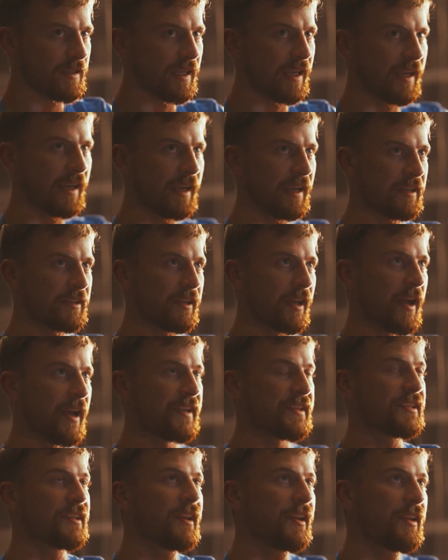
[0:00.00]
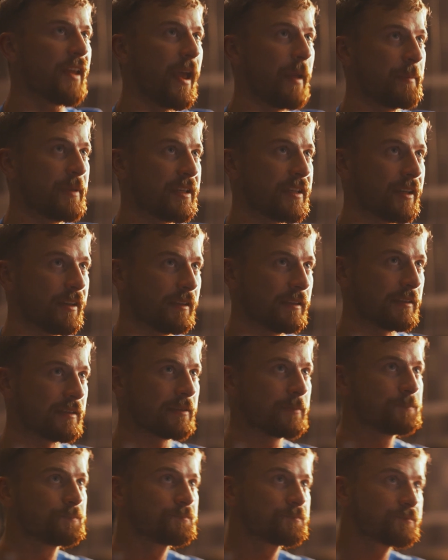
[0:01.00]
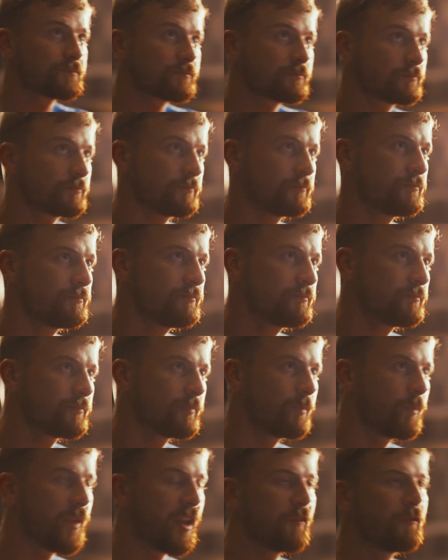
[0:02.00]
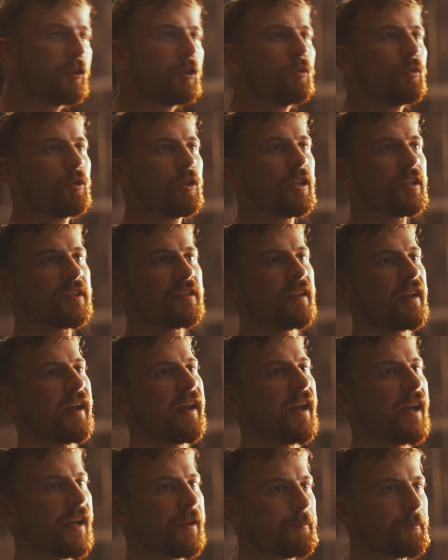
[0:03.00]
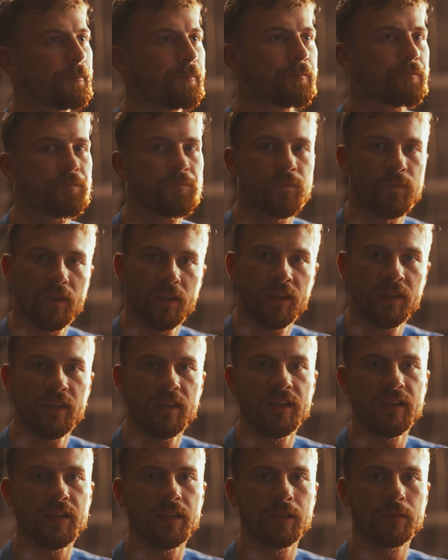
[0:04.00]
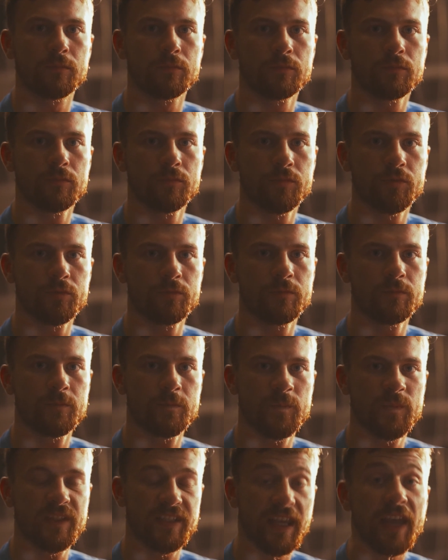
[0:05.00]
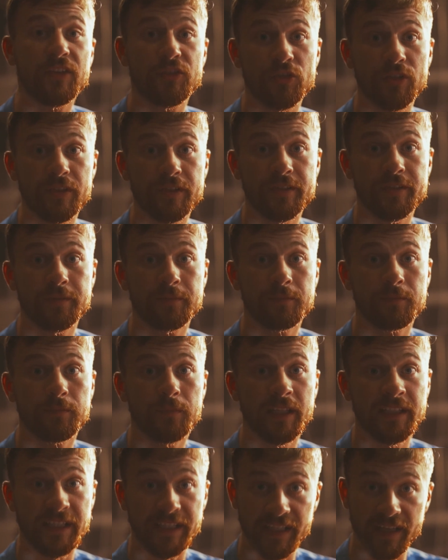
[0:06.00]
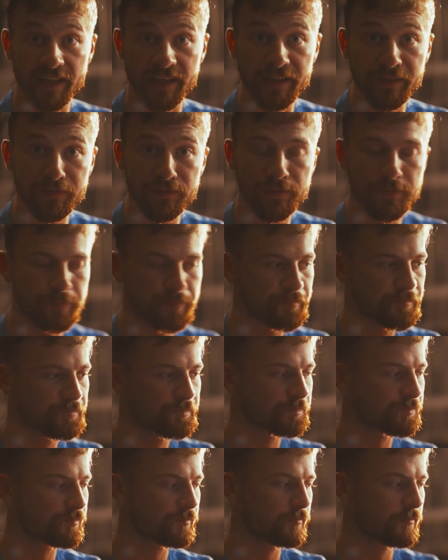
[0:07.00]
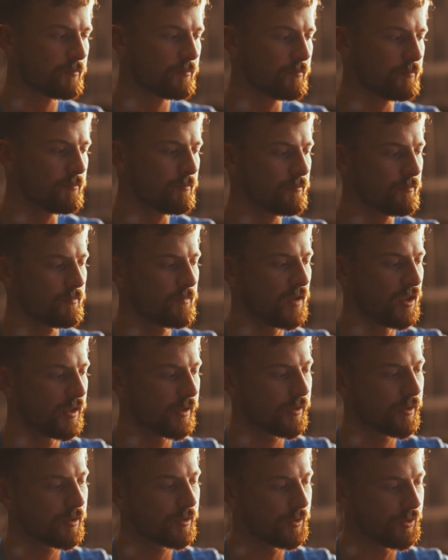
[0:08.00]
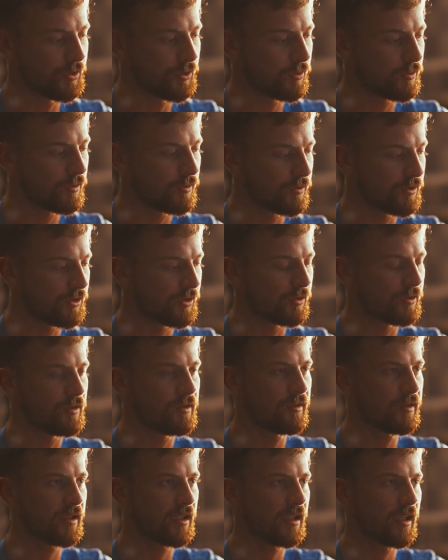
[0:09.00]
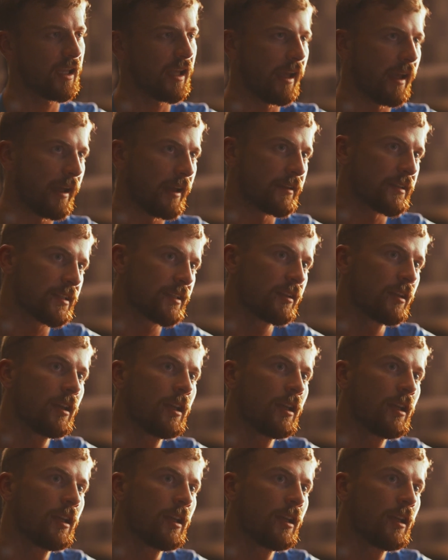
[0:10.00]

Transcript: And I say that because if you look at the sketches in the cave, you're you'll you're looking at